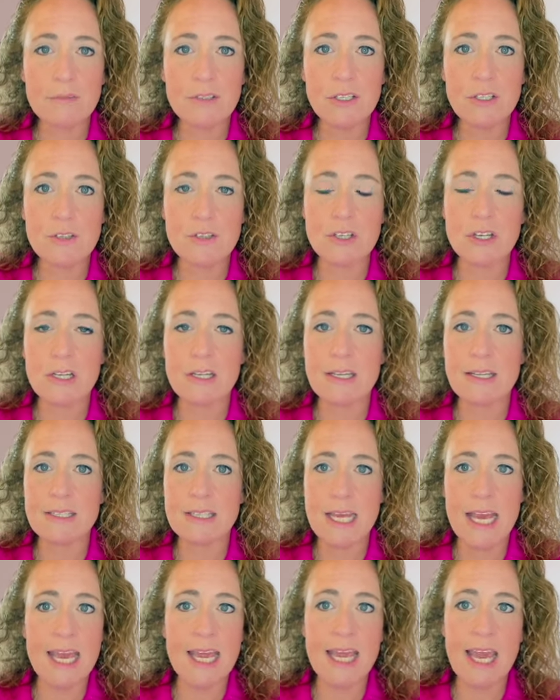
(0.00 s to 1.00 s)
You should
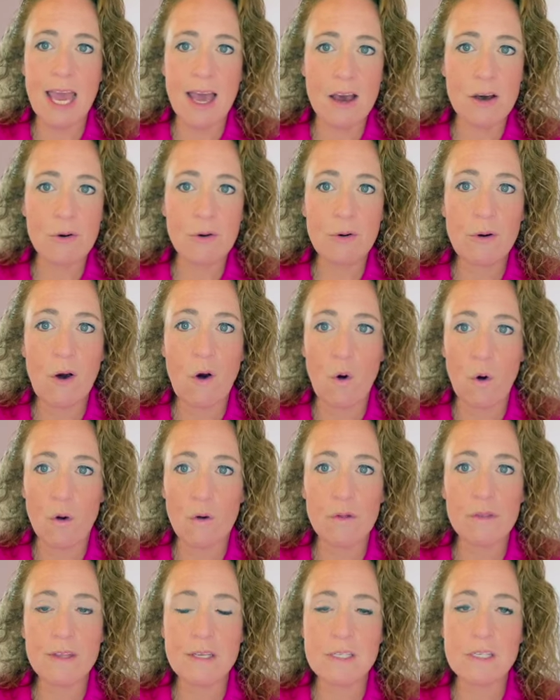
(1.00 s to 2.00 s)
take out
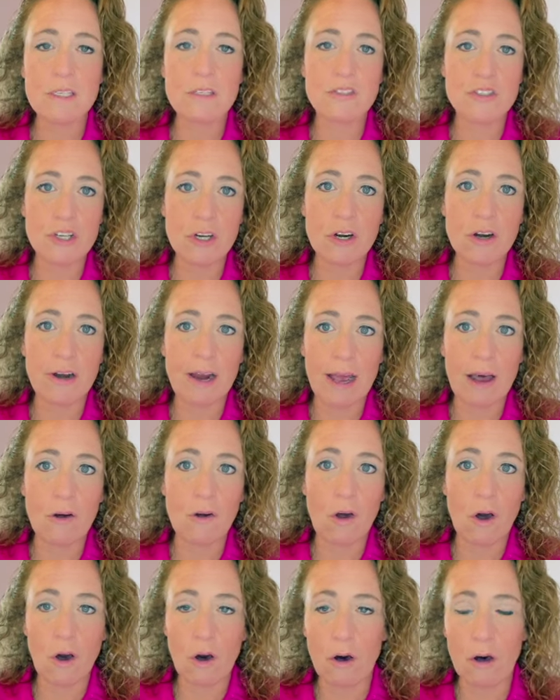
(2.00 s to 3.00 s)
all the sugar
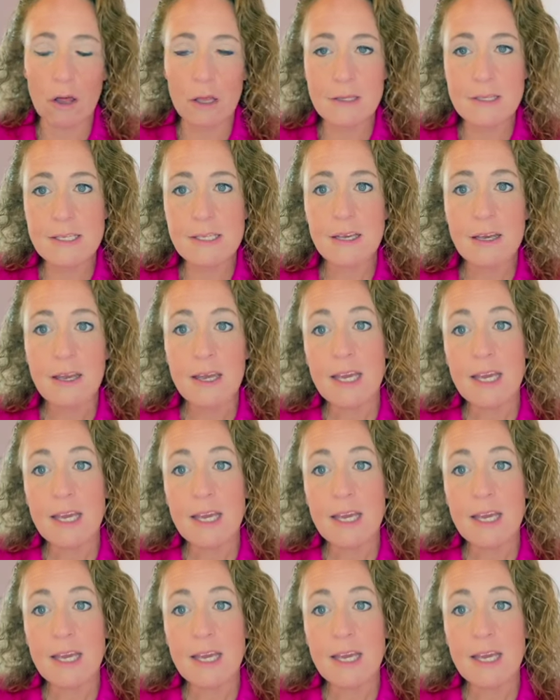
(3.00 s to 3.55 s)
alcohols